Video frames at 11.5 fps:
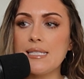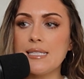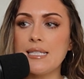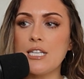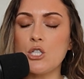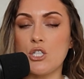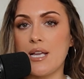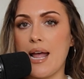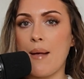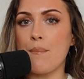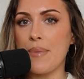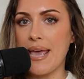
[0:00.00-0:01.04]
a decision
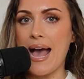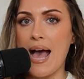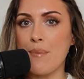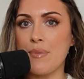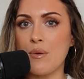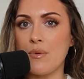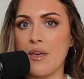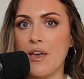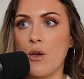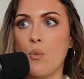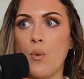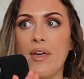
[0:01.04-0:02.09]
and be happy with
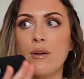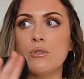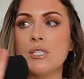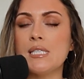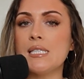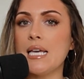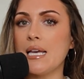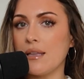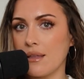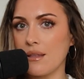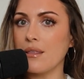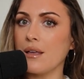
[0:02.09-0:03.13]
it without seeing
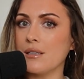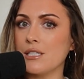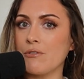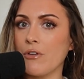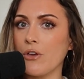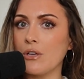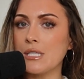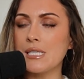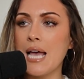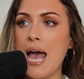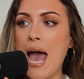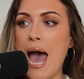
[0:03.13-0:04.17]
other things first.
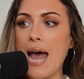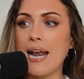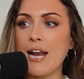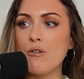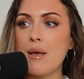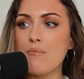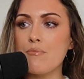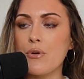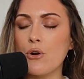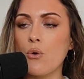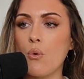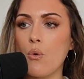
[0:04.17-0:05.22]
And I remember
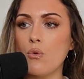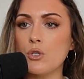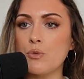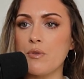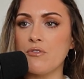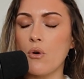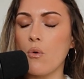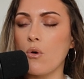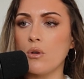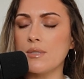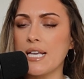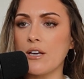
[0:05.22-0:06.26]
a quote before,
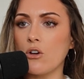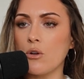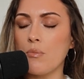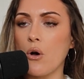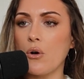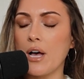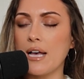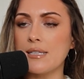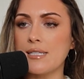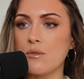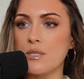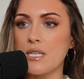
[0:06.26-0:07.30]
it was like on a
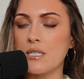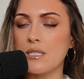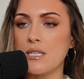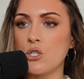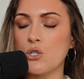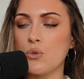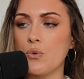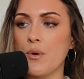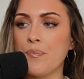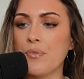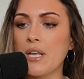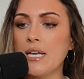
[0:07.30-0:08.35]
podcast I was listening to.
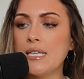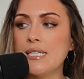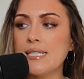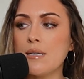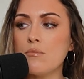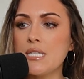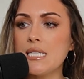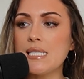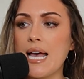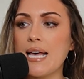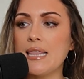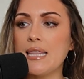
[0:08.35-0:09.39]
Somebody
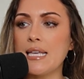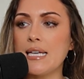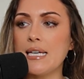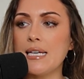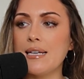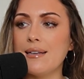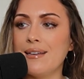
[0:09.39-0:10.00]
said that